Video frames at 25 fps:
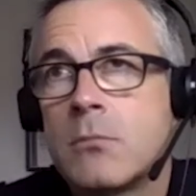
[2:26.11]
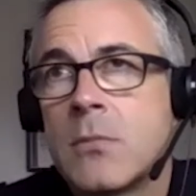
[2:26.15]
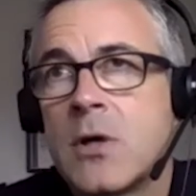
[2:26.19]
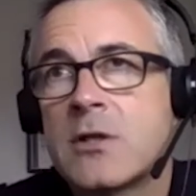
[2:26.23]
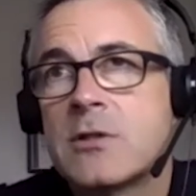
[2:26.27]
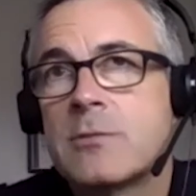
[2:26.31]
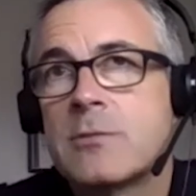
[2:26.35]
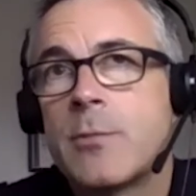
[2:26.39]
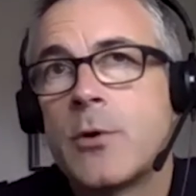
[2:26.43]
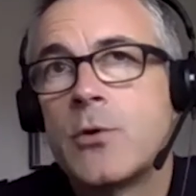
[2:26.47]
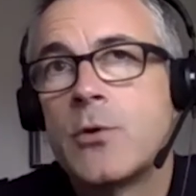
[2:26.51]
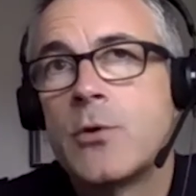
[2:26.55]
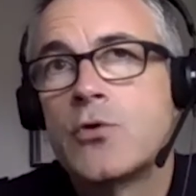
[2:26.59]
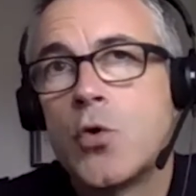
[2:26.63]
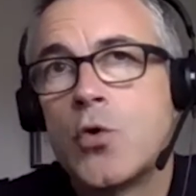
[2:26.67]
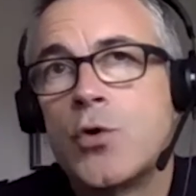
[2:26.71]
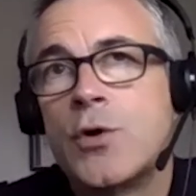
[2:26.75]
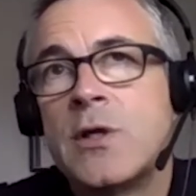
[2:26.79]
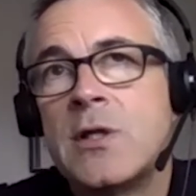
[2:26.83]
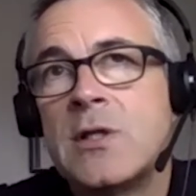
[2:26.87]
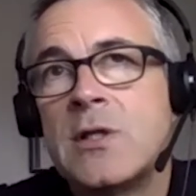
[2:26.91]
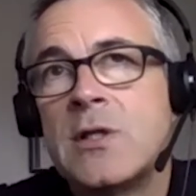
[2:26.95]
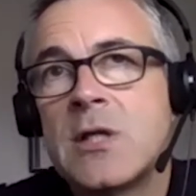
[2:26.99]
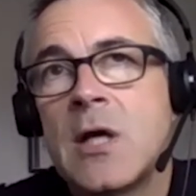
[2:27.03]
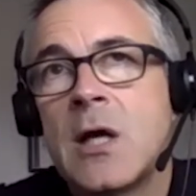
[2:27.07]
I suppose,
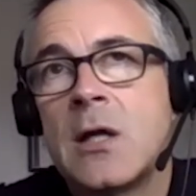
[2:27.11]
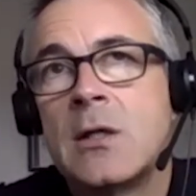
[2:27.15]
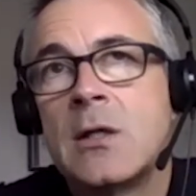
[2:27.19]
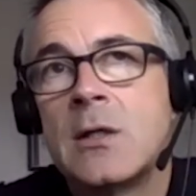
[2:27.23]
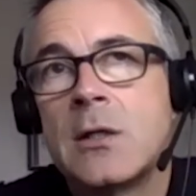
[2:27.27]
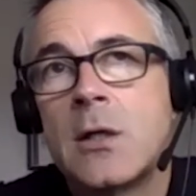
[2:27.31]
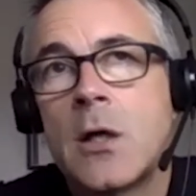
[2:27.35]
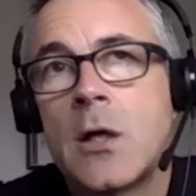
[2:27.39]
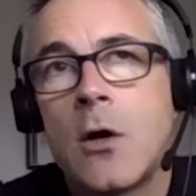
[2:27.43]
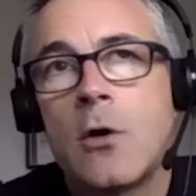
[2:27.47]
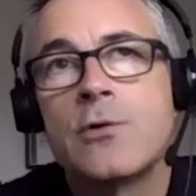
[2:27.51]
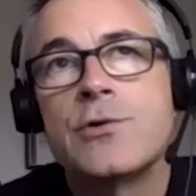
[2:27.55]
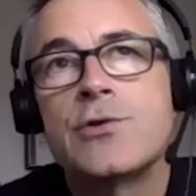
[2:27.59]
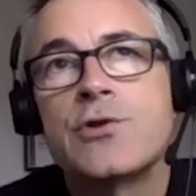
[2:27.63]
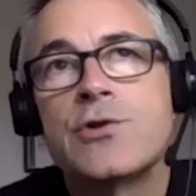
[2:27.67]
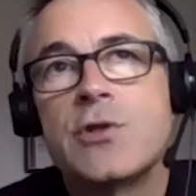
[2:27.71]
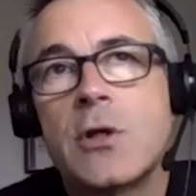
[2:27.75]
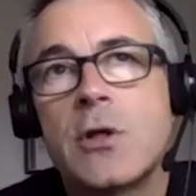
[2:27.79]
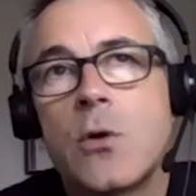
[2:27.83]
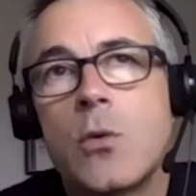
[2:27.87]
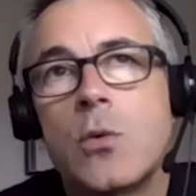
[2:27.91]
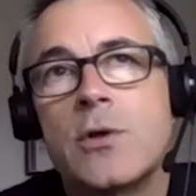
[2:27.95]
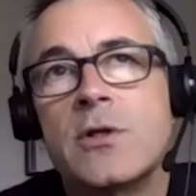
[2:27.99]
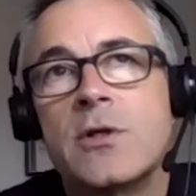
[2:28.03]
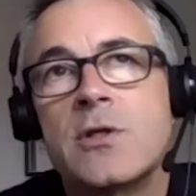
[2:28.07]
unintended
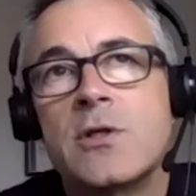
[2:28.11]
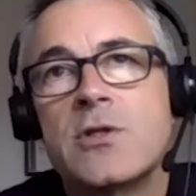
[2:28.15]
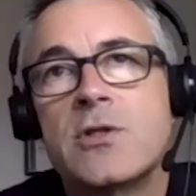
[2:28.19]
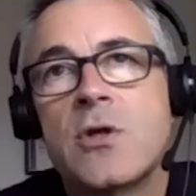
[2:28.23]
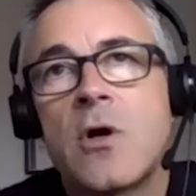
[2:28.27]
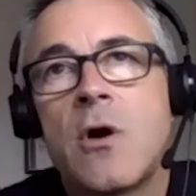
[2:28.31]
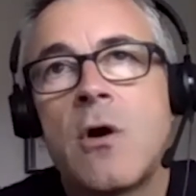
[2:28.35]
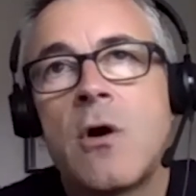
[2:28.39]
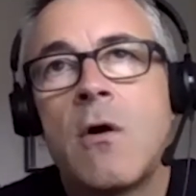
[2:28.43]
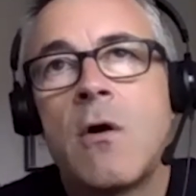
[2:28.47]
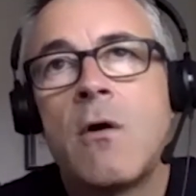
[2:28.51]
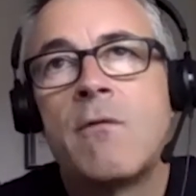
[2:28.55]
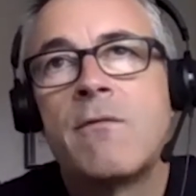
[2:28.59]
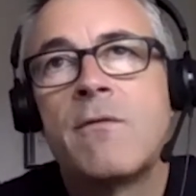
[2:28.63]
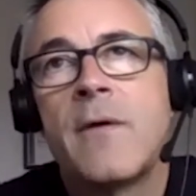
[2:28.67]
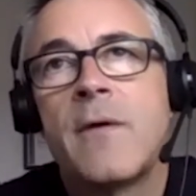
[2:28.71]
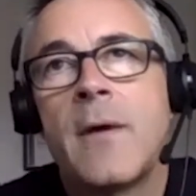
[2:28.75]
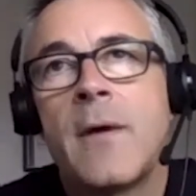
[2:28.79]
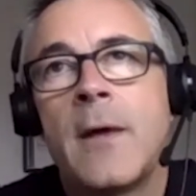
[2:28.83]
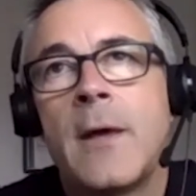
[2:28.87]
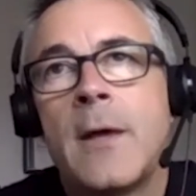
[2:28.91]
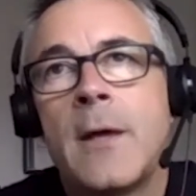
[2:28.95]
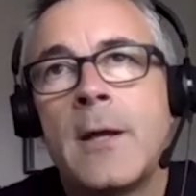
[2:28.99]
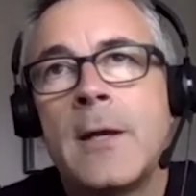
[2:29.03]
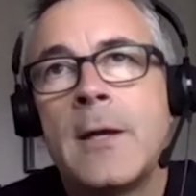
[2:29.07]
consequence of
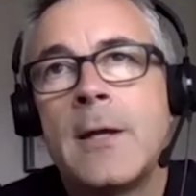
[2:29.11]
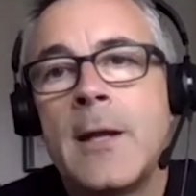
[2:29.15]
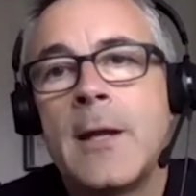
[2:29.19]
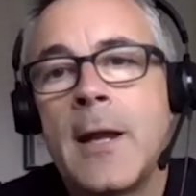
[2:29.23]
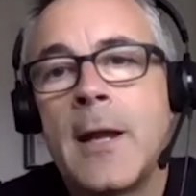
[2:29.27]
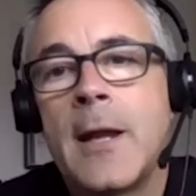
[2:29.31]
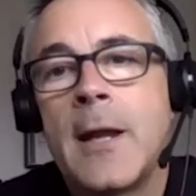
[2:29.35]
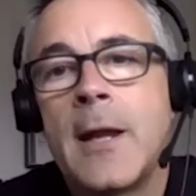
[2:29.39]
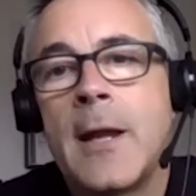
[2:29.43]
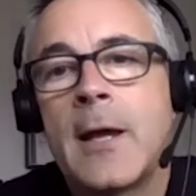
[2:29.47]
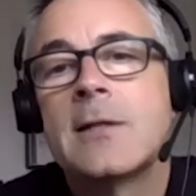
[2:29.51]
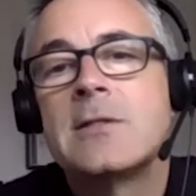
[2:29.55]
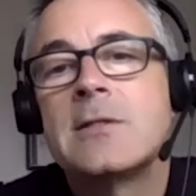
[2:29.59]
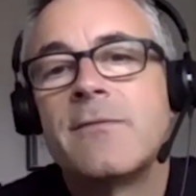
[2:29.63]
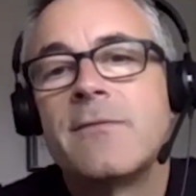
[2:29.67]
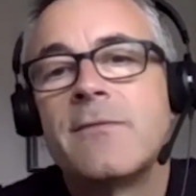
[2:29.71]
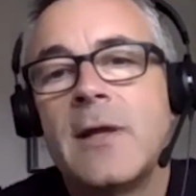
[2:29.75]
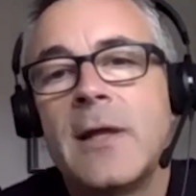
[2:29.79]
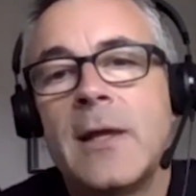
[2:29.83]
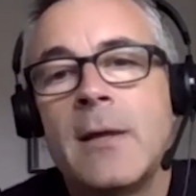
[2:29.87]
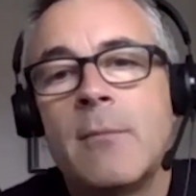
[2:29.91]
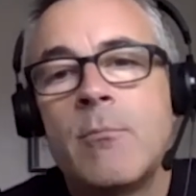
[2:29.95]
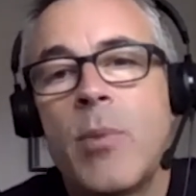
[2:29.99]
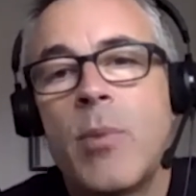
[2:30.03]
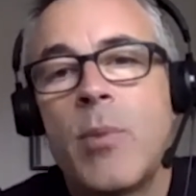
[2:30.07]

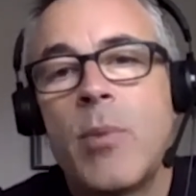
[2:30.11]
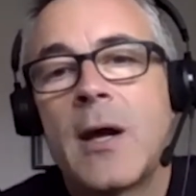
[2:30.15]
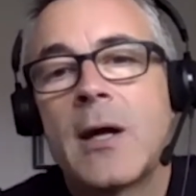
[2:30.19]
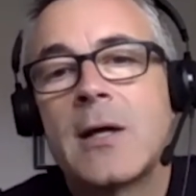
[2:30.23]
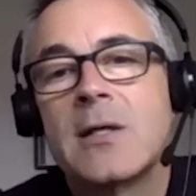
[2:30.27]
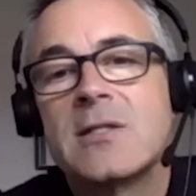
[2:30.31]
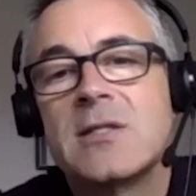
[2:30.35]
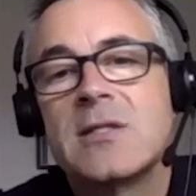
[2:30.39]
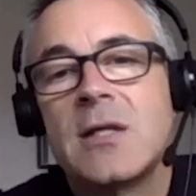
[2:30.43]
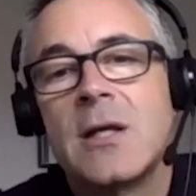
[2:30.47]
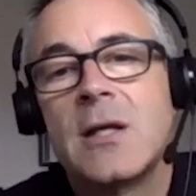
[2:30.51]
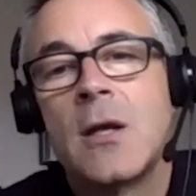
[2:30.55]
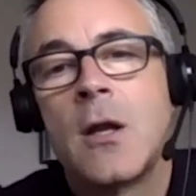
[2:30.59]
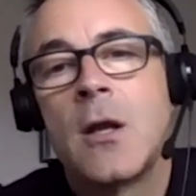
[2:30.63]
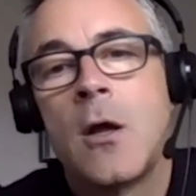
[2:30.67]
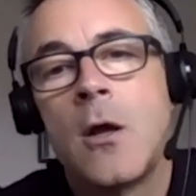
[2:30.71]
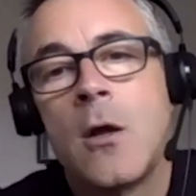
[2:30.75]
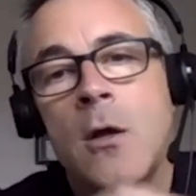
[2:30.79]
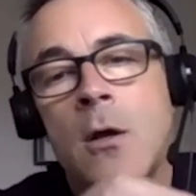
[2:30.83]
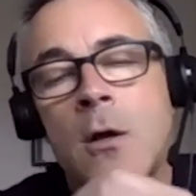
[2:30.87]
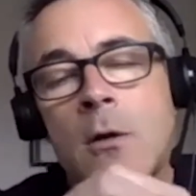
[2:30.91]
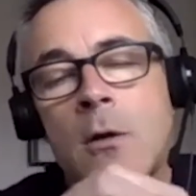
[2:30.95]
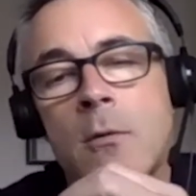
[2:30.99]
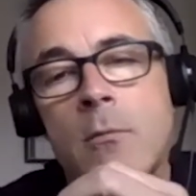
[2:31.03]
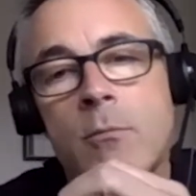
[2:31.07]
negatively impacting
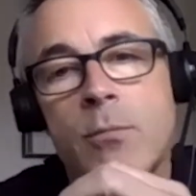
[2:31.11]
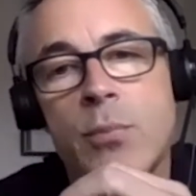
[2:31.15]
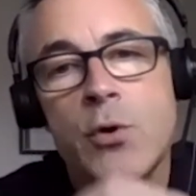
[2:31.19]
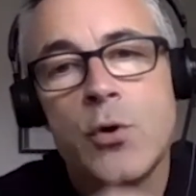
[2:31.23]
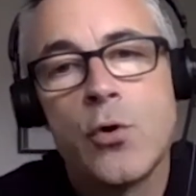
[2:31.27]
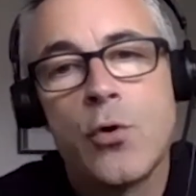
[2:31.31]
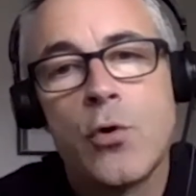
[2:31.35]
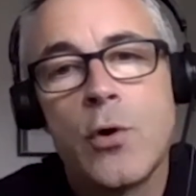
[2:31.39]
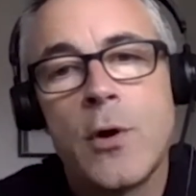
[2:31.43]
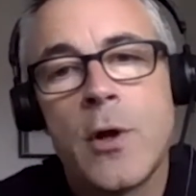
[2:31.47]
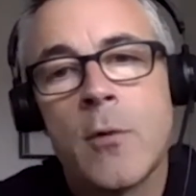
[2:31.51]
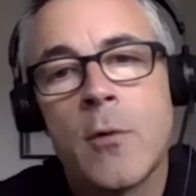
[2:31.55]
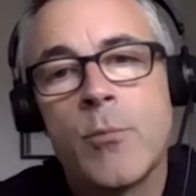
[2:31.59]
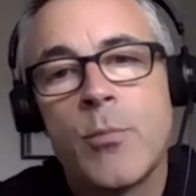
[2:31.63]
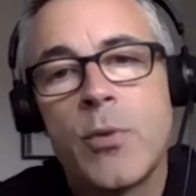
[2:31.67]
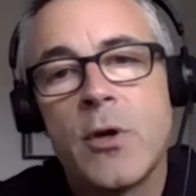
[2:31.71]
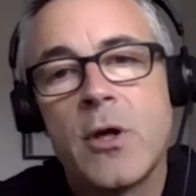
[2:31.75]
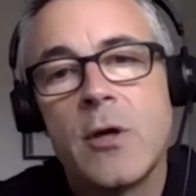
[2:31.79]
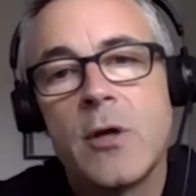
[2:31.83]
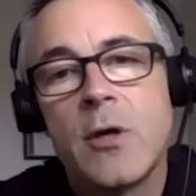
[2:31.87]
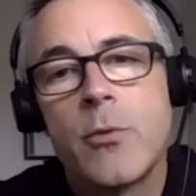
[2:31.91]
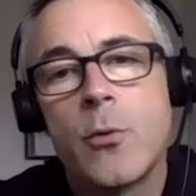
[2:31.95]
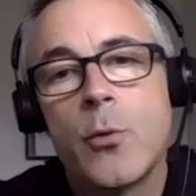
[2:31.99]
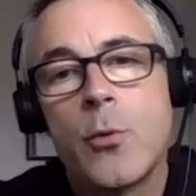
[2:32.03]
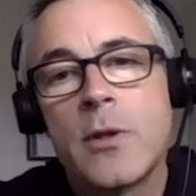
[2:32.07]
purely on
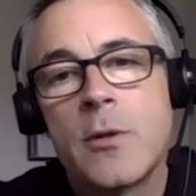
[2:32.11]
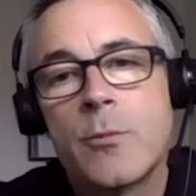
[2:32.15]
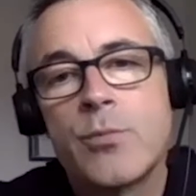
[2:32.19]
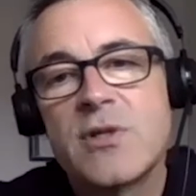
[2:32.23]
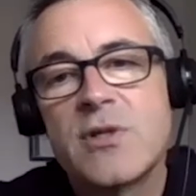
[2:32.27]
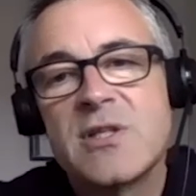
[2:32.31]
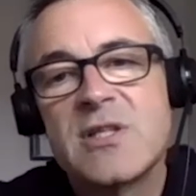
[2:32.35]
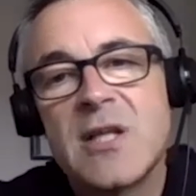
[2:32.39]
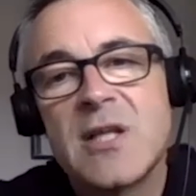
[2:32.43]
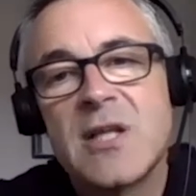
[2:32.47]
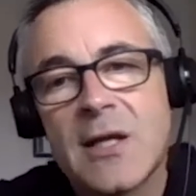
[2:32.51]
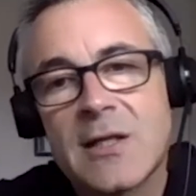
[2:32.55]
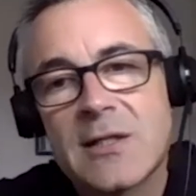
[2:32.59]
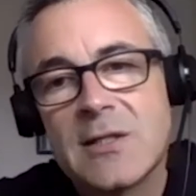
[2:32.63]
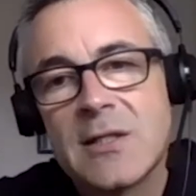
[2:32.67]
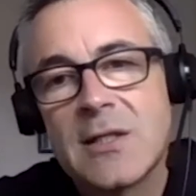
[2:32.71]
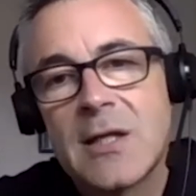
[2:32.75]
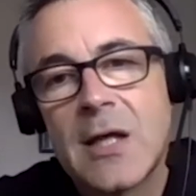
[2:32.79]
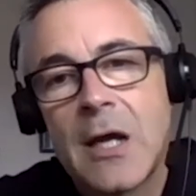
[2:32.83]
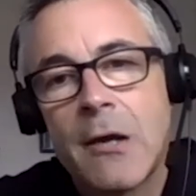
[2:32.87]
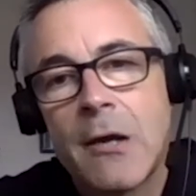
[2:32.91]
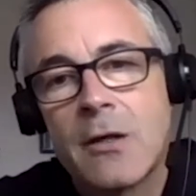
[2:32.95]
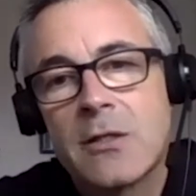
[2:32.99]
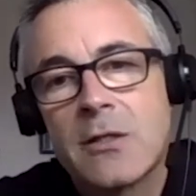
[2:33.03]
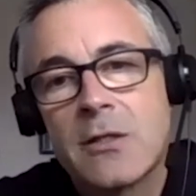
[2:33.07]
people with a
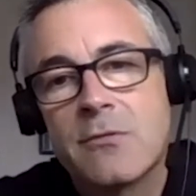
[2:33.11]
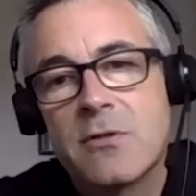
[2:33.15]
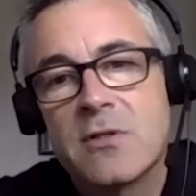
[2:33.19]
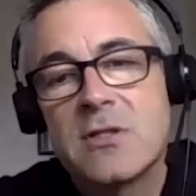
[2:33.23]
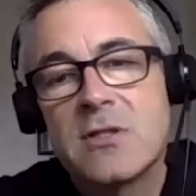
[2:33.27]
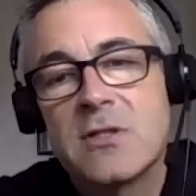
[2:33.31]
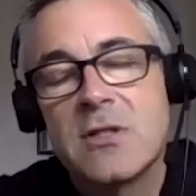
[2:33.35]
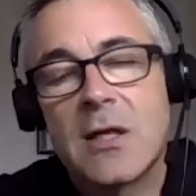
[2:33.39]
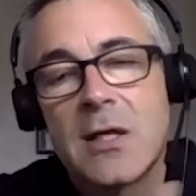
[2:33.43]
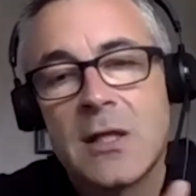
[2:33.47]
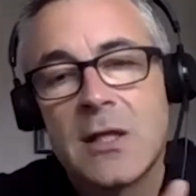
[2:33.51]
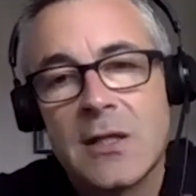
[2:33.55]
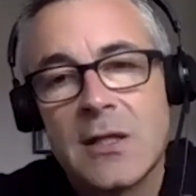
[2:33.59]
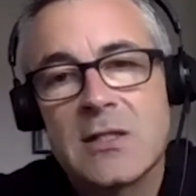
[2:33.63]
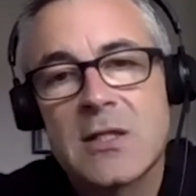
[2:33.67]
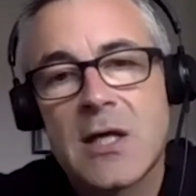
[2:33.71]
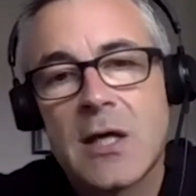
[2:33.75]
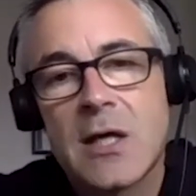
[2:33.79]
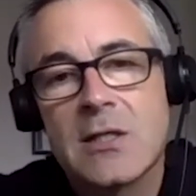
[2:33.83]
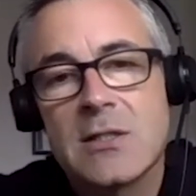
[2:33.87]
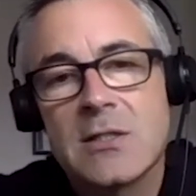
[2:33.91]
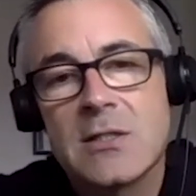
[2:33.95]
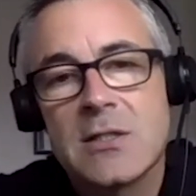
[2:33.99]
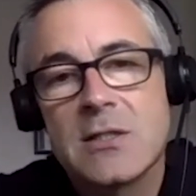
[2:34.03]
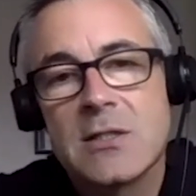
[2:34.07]
protected characteristic, in this
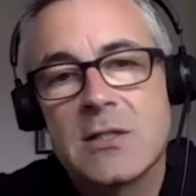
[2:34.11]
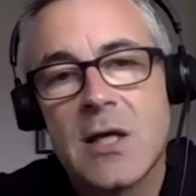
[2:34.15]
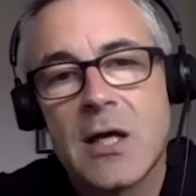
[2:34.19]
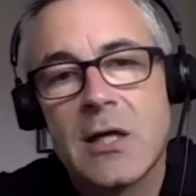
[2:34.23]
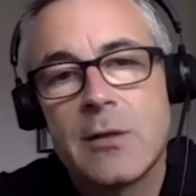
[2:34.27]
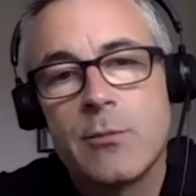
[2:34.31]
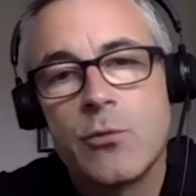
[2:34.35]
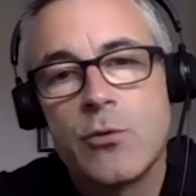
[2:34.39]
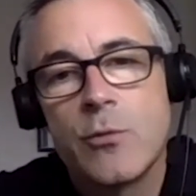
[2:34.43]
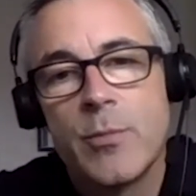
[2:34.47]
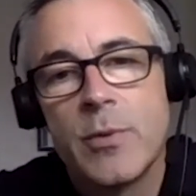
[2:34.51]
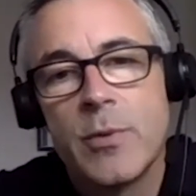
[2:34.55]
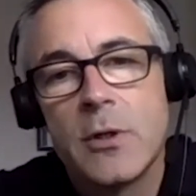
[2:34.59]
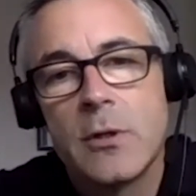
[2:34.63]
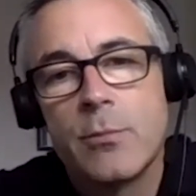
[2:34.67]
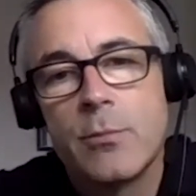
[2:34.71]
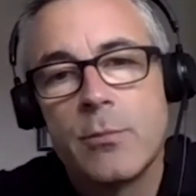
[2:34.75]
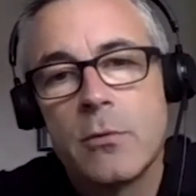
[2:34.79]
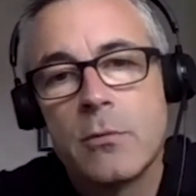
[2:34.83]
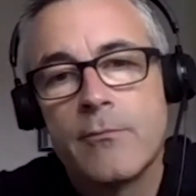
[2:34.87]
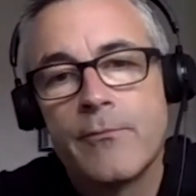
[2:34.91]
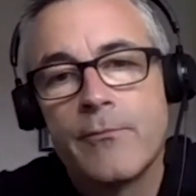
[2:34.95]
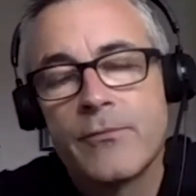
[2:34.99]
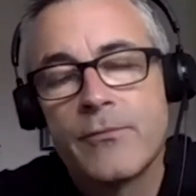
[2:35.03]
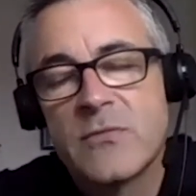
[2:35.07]
case, disabled
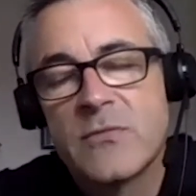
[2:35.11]
people.